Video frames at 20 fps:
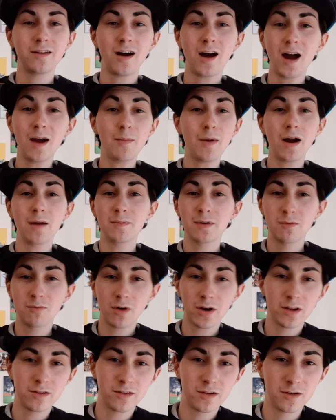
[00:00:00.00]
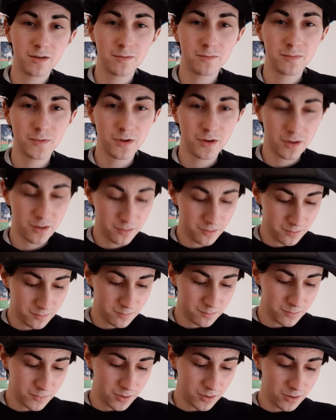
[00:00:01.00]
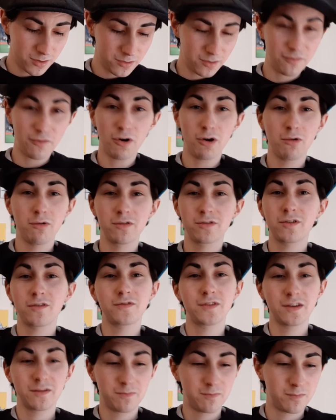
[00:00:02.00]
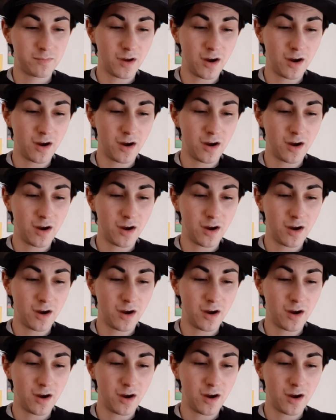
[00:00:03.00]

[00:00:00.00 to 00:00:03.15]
I might be one of the followers of this